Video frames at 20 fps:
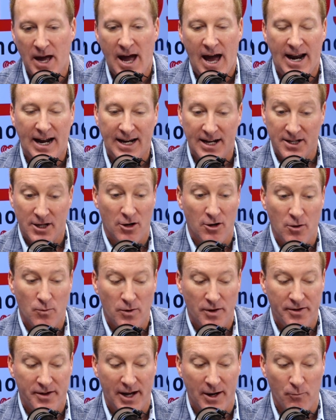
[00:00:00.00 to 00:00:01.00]
And I can tell you
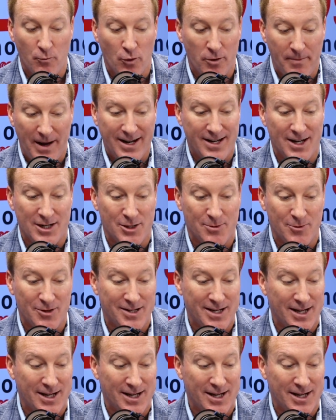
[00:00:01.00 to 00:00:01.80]
one thing. One of my customers